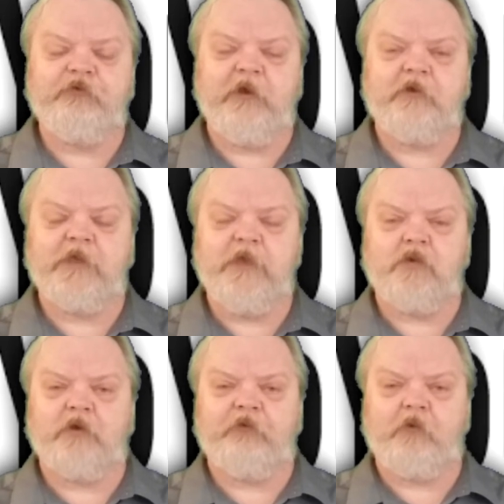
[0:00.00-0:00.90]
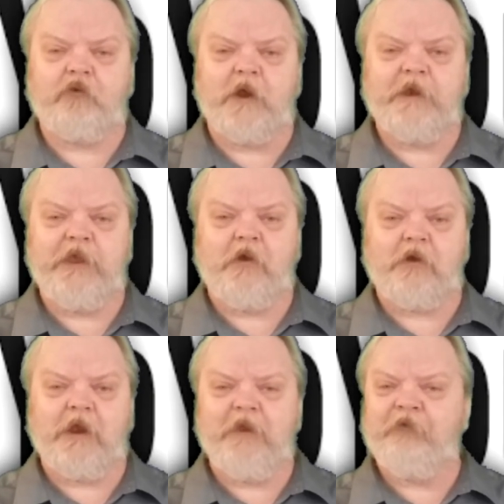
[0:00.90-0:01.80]
channel keywords already, all
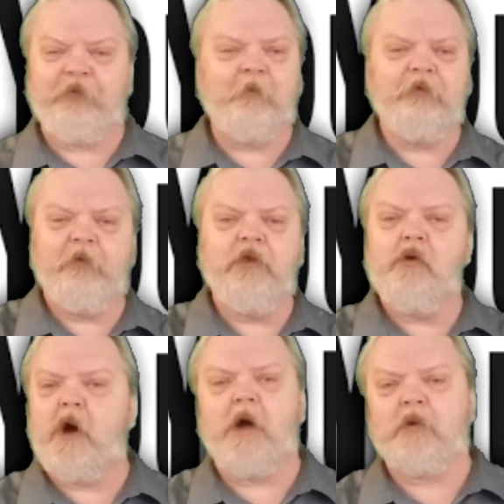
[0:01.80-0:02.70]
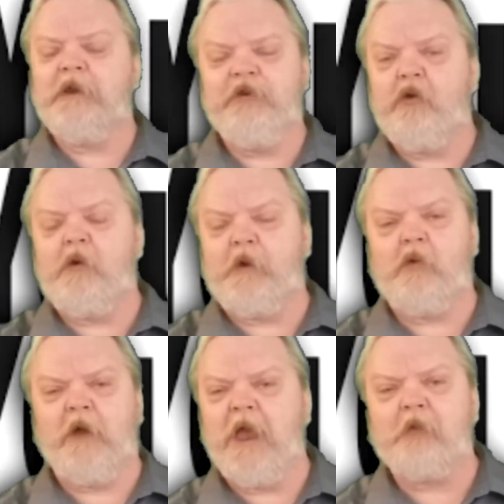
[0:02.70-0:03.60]
right? And some of you already know
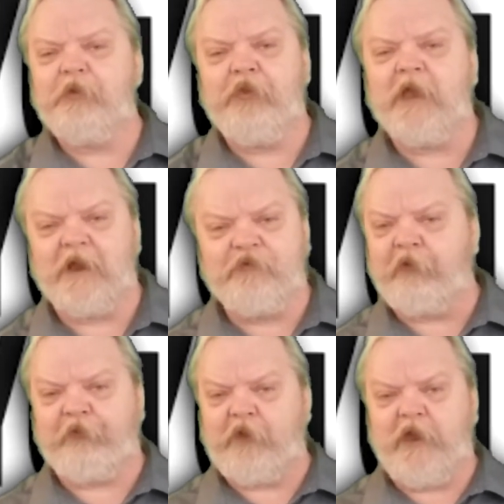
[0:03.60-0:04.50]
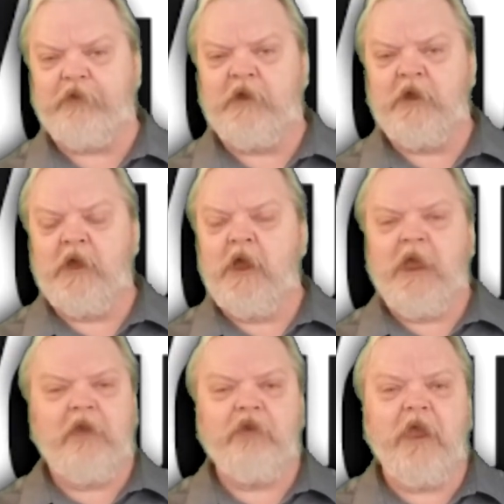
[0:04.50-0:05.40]
about everything I just said.
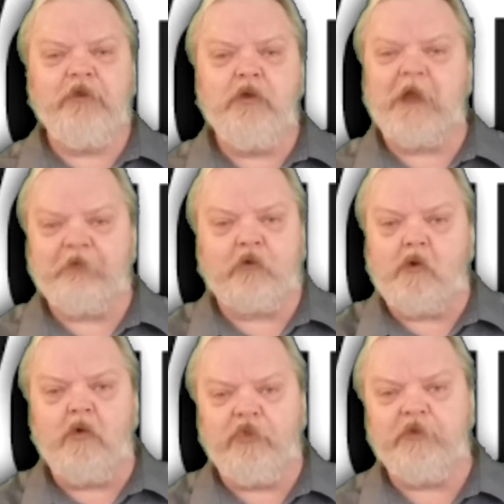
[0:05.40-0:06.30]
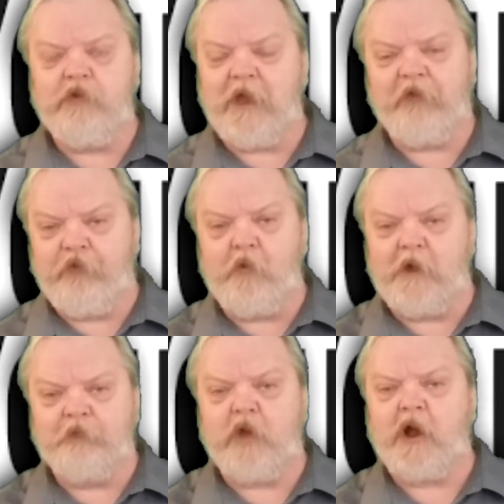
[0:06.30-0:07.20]
And you guys are golden. You guys know
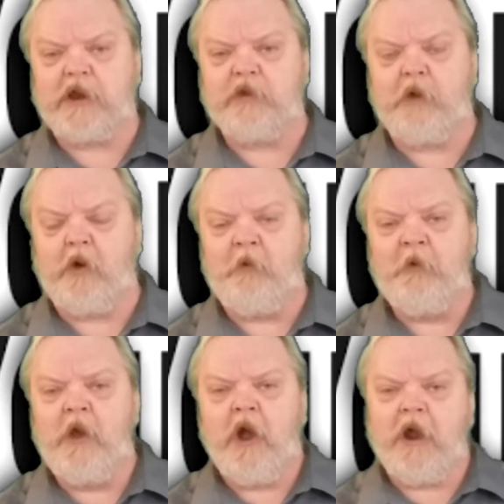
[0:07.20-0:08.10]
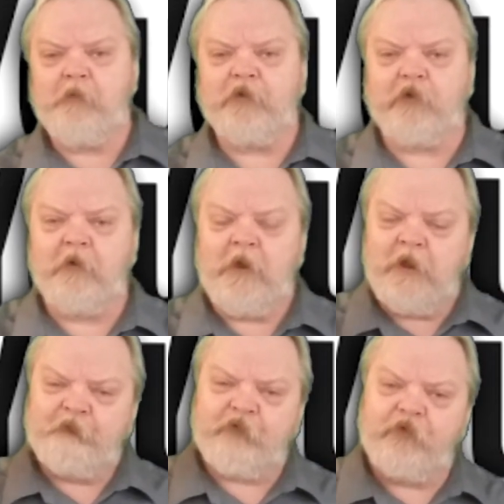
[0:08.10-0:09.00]
what I'm talking about. All right, but
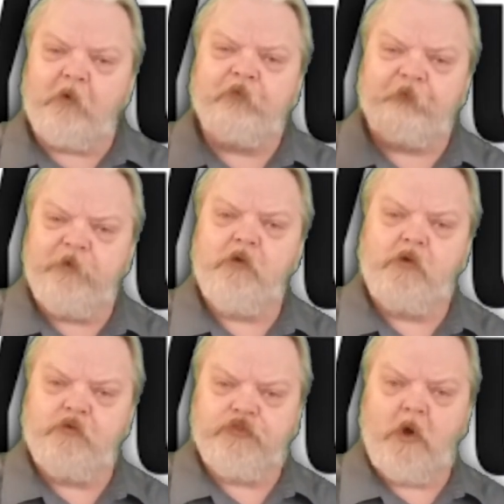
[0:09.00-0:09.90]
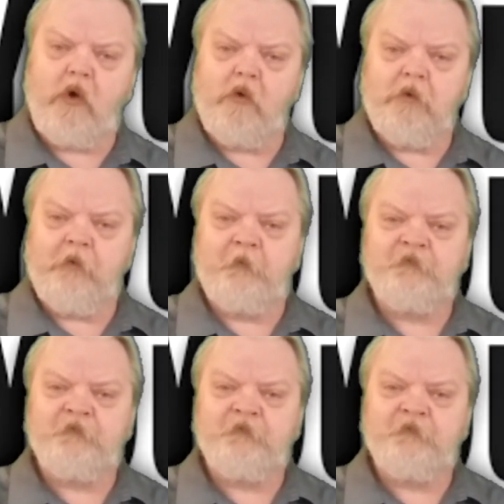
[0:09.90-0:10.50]
for those of you who don't,